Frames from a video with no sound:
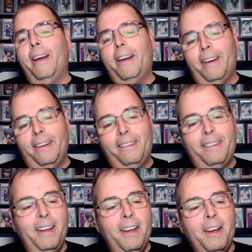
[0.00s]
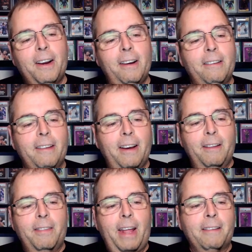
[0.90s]
Because
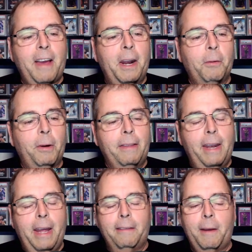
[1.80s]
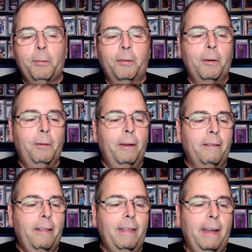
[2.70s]
that's kind of what today's episode
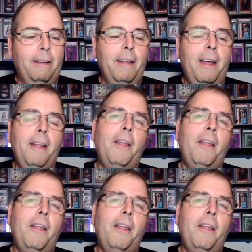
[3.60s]
is, the things